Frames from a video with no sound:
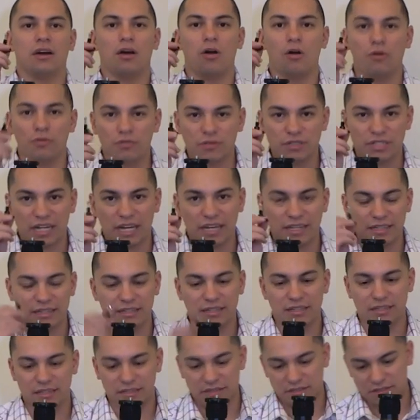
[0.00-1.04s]
over
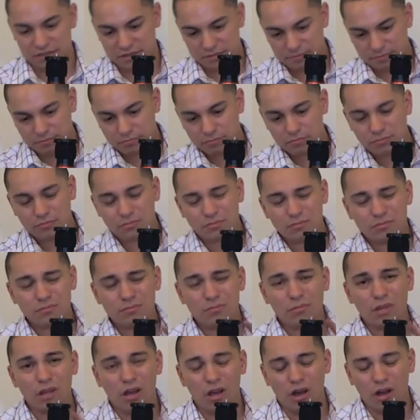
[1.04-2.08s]
tighten this
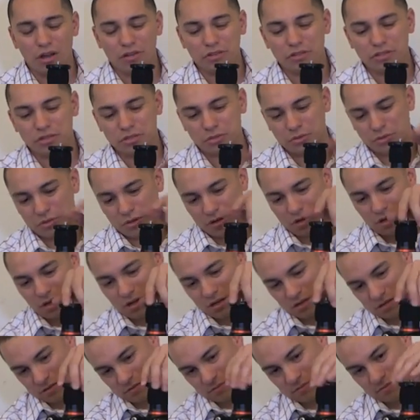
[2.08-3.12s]
on the shorter
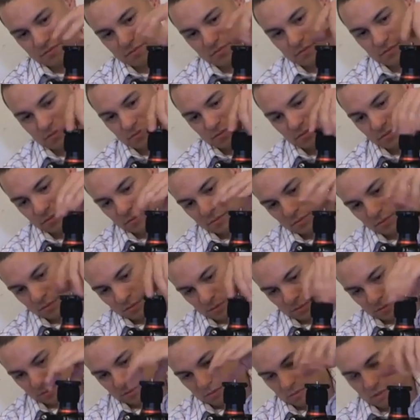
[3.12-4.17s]
column.
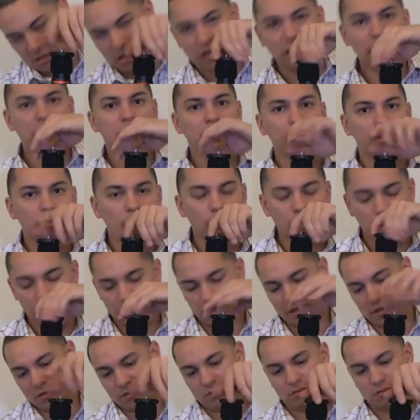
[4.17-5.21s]
Nina, why?